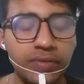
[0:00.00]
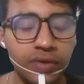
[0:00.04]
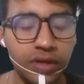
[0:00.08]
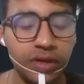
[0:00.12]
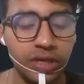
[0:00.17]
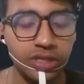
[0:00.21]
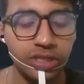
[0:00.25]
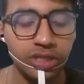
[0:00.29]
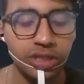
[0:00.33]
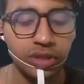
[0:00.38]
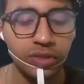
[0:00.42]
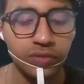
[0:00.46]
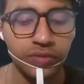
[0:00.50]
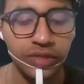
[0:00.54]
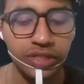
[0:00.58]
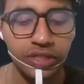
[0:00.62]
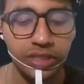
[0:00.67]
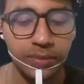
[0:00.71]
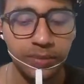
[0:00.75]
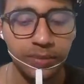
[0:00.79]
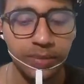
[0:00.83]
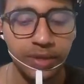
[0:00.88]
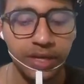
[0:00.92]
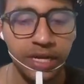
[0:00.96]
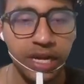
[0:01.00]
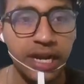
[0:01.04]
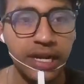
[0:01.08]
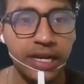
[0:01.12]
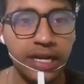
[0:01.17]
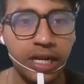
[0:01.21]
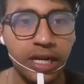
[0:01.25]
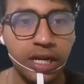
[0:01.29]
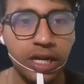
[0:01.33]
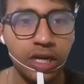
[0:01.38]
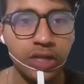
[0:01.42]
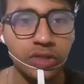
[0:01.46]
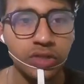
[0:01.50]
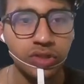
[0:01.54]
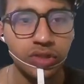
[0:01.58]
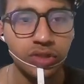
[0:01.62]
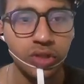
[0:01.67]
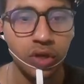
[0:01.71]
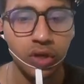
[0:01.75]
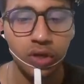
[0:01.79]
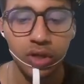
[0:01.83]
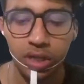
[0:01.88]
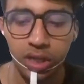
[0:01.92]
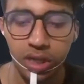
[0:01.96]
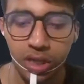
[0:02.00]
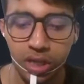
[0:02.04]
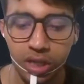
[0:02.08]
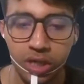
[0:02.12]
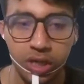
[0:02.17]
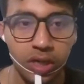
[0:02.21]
the function. So we just simply write a console